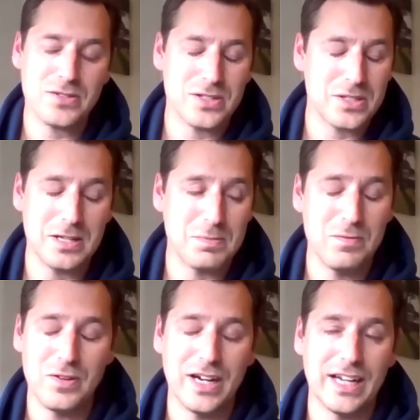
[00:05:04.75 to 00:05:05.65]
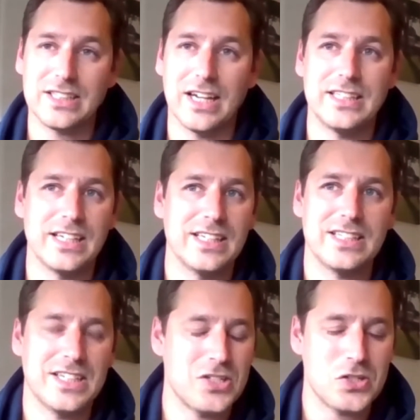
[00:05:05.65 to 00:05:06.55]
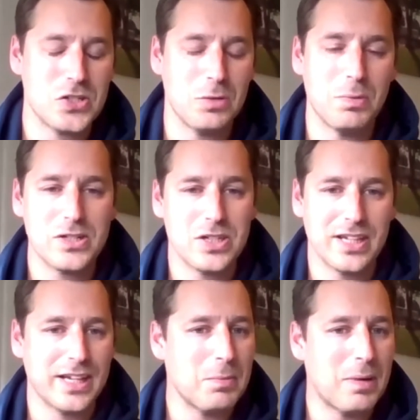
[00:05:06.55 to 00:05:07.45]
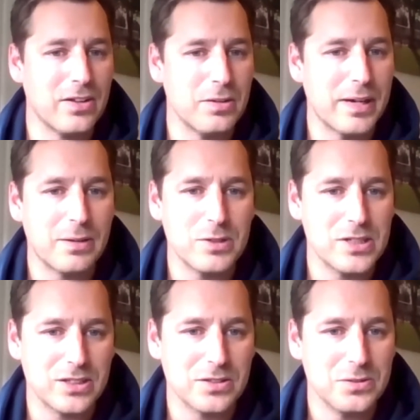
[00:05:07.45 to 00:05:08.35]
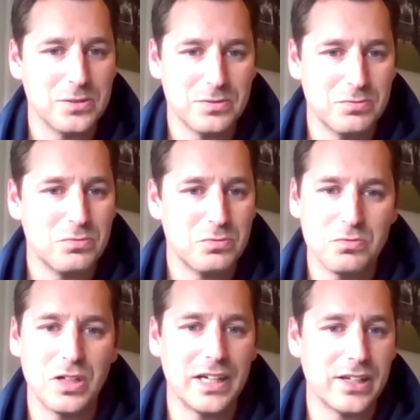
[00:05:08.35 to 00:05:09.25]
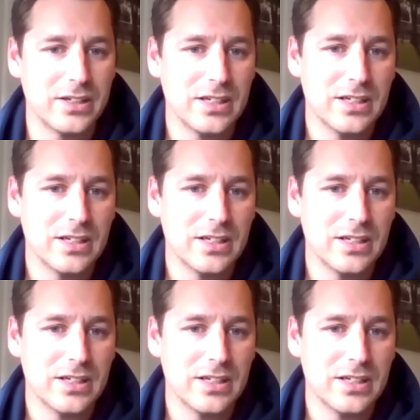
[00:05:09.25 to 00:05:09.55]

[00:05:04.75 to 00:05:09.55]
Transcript: So it's been really exciting, and there's just so much to think about at the minute, which is really good.